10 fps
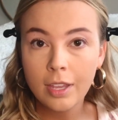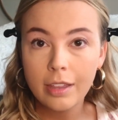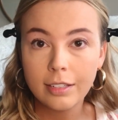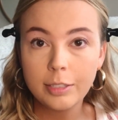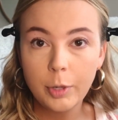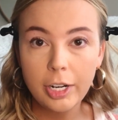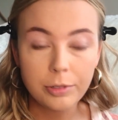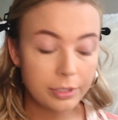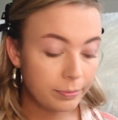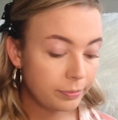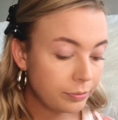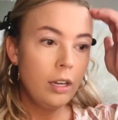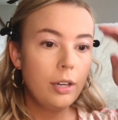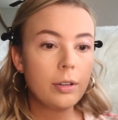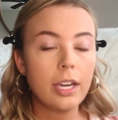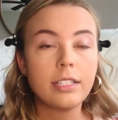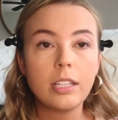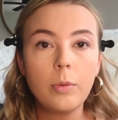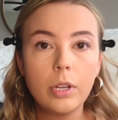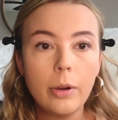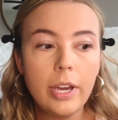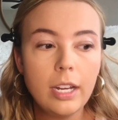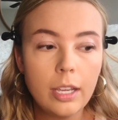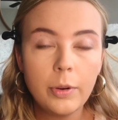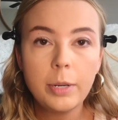That's brows. Okay, so we'll go ahead and go into